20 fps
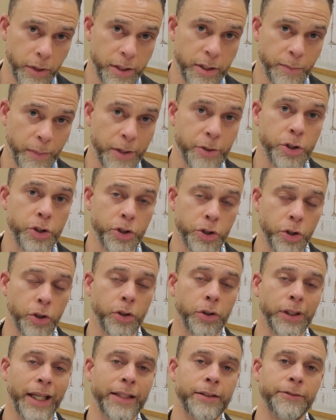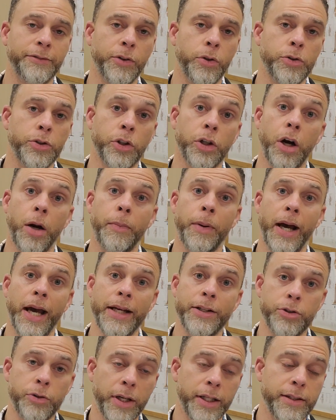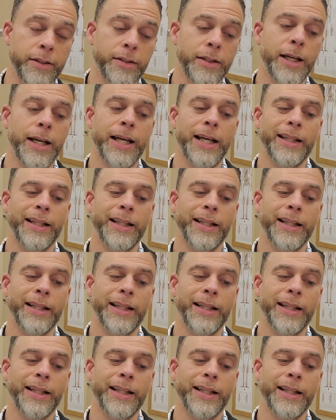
especially sugar-laden foods or carbohydrates,